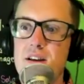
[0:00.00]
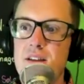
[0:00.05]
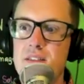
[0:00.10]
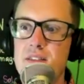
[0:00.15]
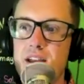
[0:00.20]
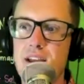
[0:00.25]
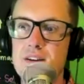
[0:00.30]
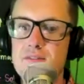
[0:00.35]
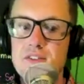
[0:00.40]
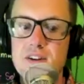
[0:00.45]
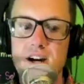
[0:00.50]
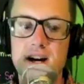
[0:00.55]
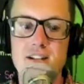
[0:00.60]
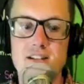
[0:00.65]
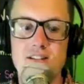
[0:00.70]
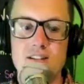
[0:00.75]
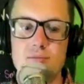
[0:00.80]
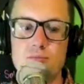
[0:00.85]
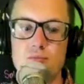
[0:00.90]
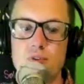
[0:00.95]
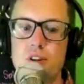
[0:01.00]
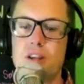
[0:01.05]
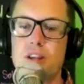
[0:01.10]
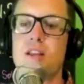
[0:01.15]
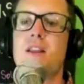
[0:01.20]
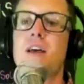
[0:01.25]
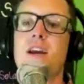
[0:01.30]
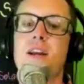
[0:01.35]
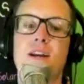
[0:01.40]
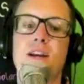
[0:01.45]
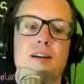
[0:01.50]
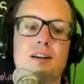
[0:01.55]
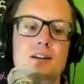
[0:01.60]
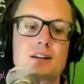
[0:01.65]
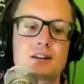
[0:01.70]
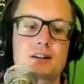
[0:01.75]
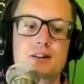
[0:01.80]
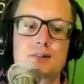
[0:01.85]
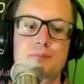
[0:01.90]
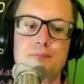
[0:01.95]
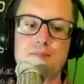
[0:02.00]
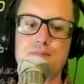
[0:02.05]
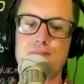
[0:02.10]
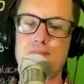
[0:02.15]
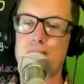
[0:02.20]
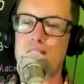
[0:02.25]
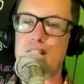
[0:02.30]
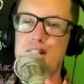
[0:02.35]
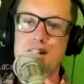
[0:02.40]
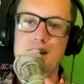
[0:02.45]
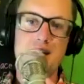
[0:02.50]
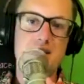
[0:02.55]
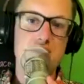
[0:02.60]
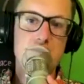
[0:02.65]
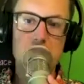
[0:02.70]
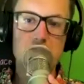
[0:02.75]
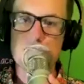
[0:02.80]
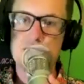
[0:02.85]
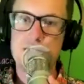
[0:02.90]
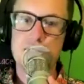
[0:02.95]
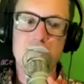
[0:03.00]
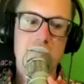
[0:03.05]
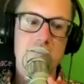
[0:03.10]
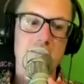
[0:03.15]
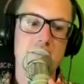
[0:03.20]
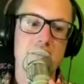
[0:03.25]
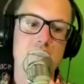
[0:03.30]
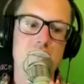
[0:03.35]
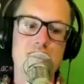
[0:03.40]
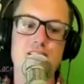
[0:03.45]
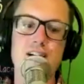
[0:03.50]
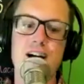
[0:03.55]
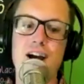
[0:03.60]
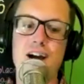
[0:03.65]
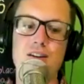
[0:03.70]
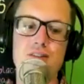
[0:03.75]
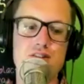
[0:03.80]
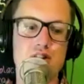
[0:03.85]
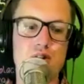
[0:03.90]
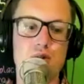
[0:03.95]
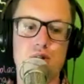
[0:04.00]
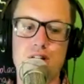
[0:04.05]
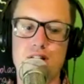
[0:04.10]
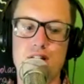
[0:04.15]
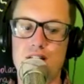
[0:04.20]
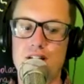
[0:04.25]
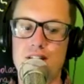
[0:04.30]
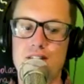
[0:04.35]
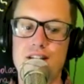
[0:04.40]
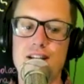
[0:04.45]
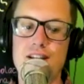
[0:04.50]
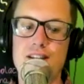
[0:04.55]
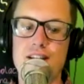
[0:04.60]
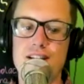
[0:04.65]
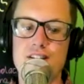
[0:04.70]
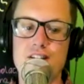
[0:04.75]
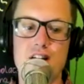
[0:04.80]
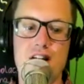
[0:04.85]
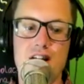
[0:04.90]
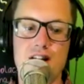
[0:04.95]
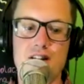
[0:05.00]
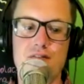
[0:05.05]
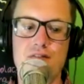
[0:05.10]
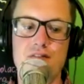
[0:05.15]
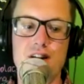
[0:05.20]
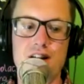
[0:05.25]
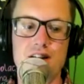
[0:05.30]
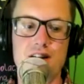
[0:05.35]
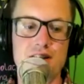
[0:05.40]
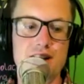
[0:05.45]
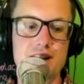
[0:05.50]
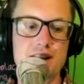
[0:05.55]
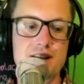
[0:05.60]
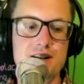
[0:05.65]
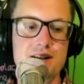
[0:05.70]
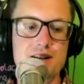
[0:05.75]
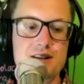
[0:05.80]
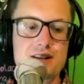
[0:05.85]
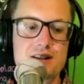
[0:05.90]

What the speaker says: They've got some really interesting styles going on. They talk very